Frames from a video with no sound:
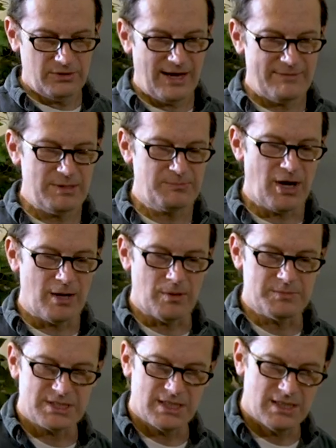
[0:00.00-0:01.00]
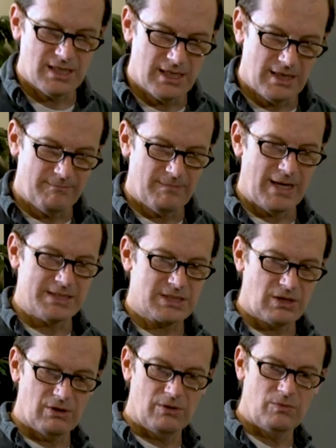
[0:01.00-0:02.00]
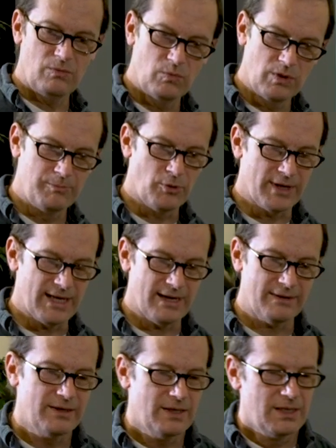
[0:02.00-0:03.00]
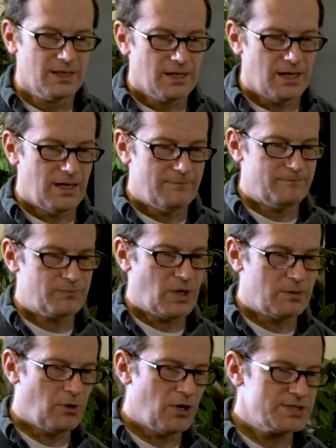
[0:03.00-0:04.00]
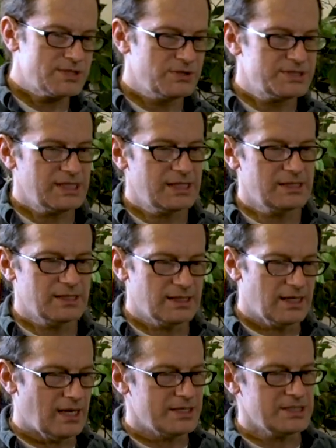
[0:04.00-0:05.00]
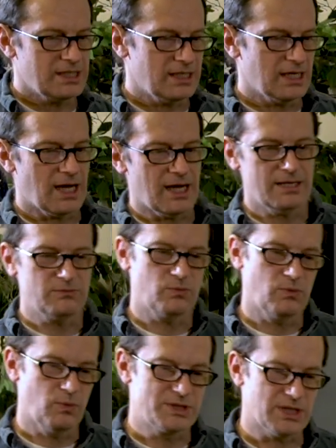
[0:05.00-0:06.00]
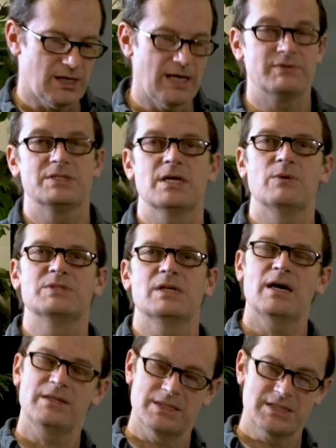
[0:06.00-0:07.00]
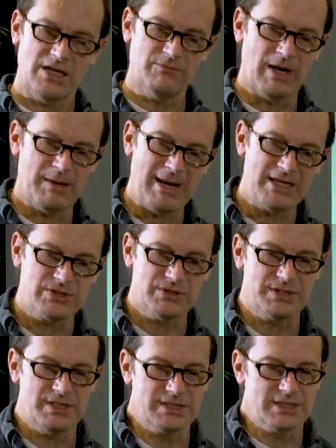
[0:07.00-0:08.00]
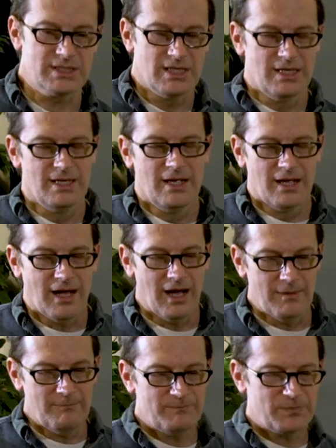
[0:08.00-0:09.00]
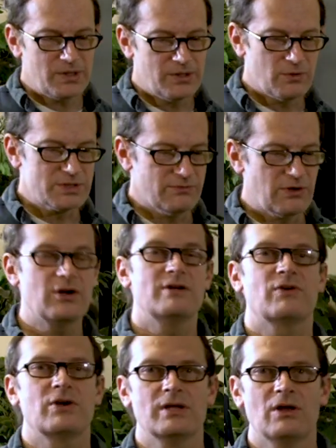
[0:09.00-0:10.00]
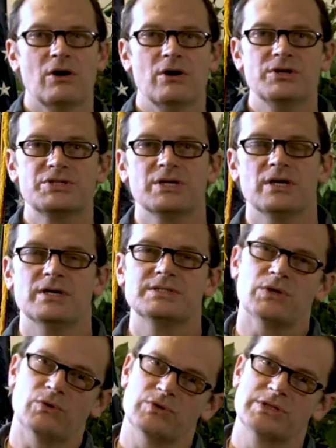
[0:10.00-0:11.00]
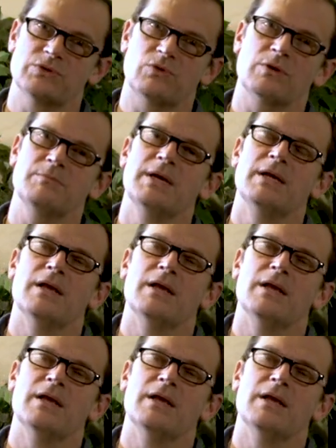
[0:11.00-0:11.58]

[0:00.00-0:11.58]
there have been problems, as Carl will point out. On March 13, 1989, which I'll have to say was a night that saved my master's thesis, there was a very, very large solar storm